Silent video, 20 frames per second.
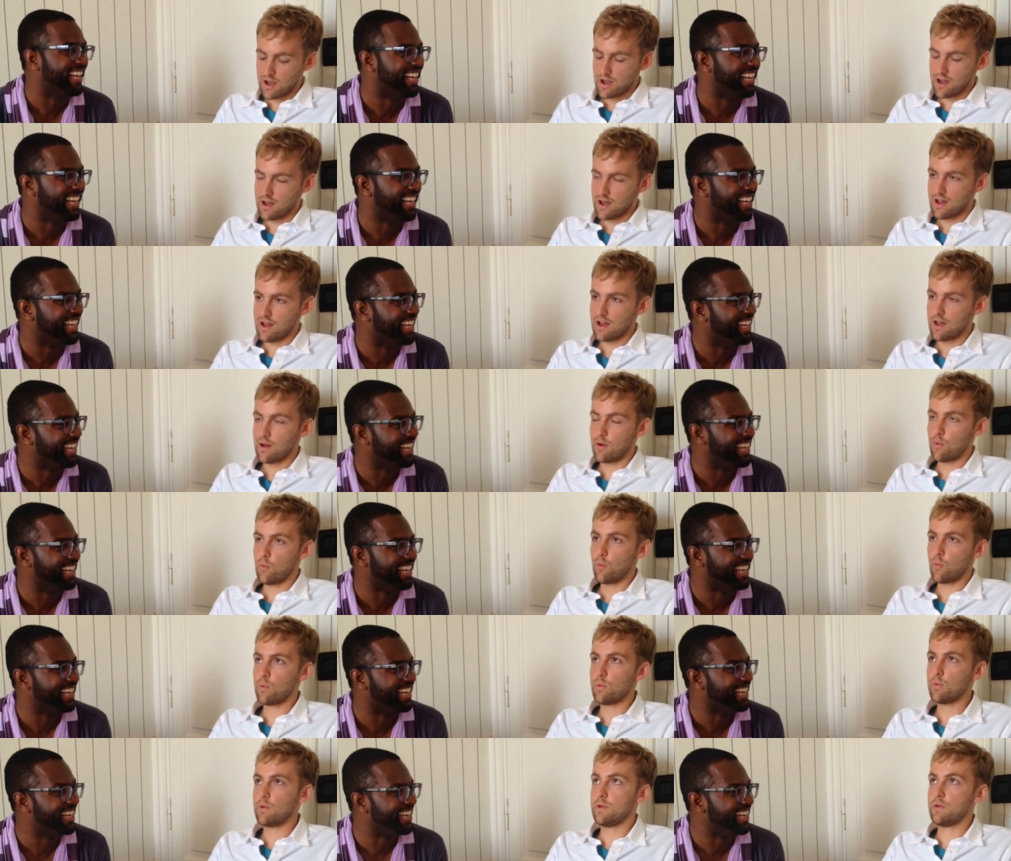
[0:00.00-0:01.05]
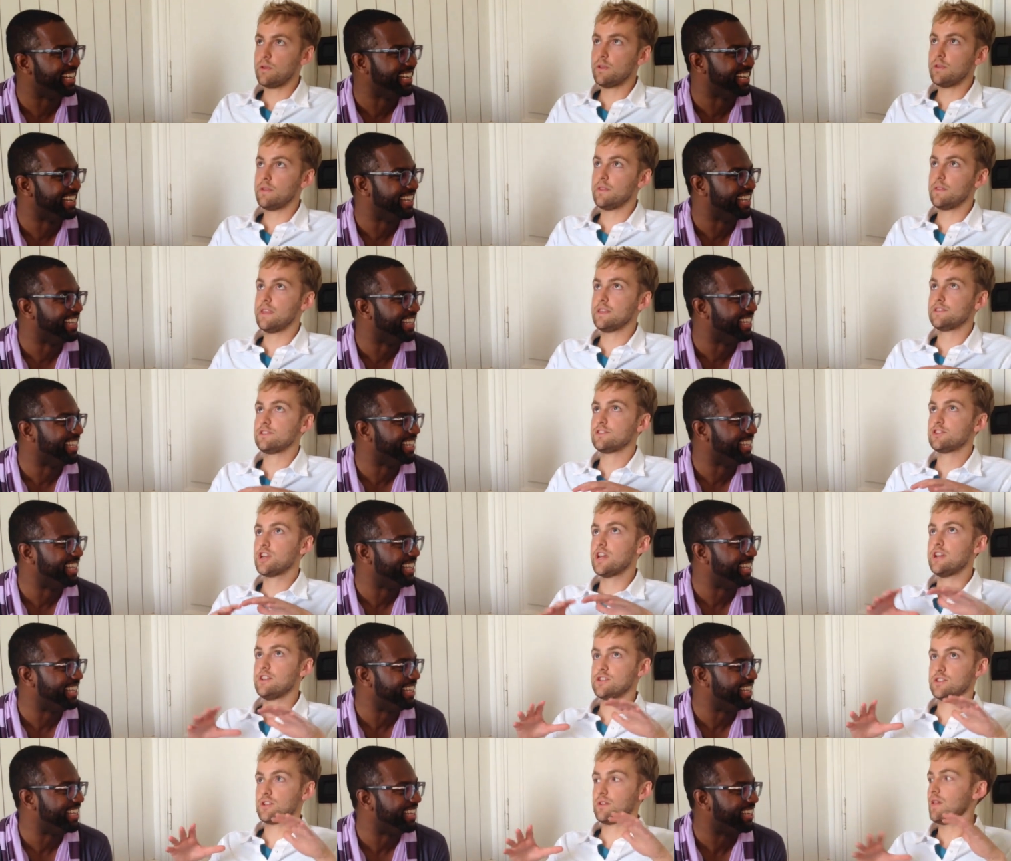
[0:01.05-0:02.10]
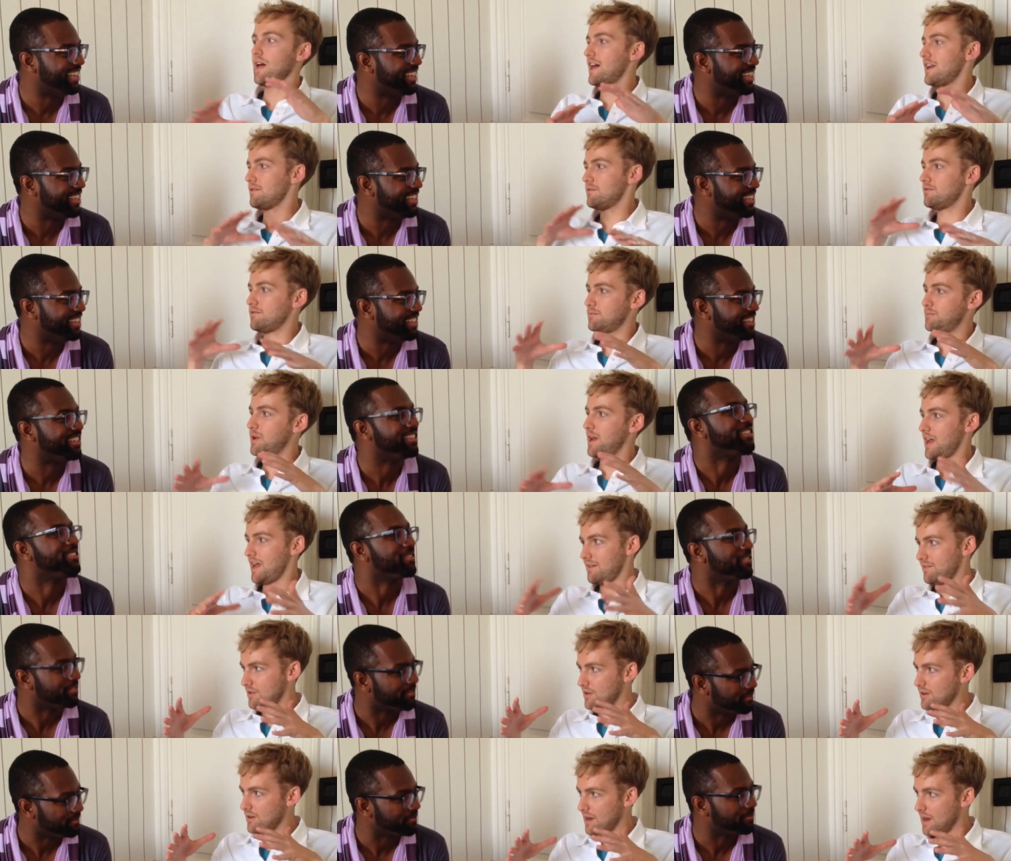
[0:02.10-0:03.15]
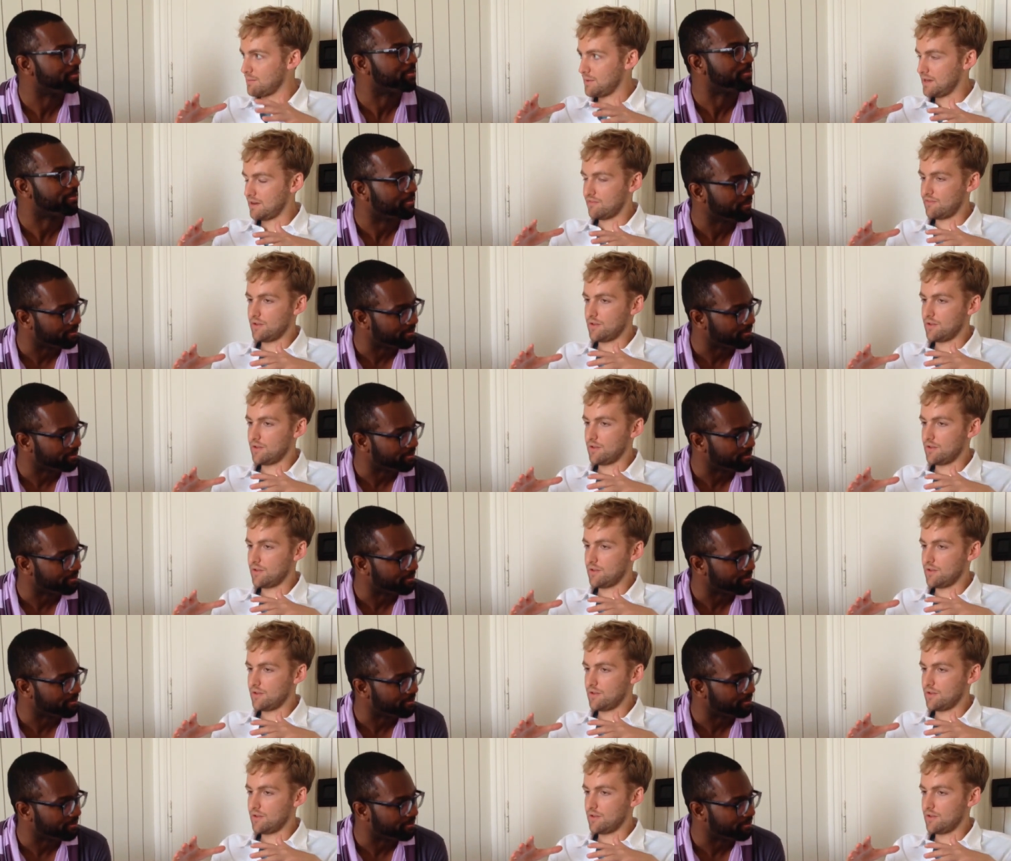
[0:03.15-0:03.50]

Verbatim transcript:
Speaker 1: uh, this changed a lot of behavior. I mean,